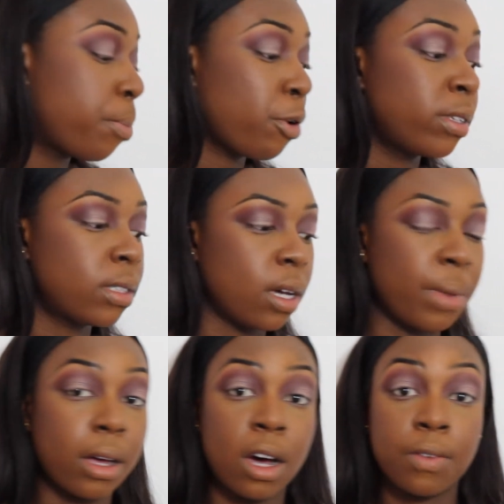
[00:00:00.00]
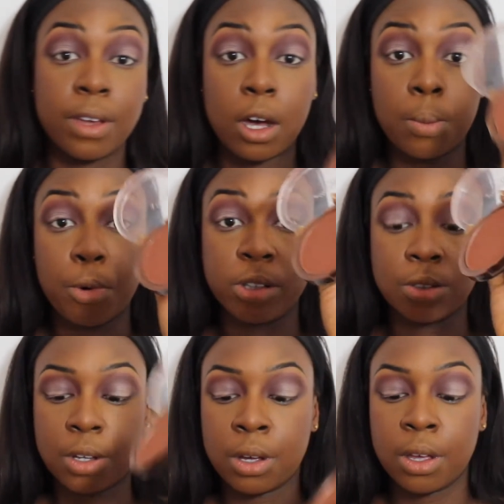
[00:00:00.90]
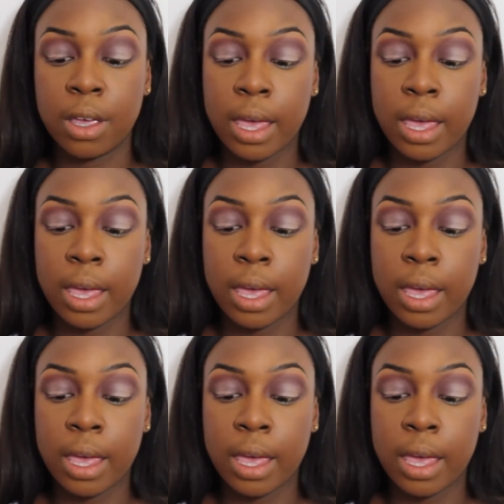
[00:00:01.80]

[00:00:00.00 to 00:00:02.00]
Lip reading: bronzer, my CoverGirl bronzer,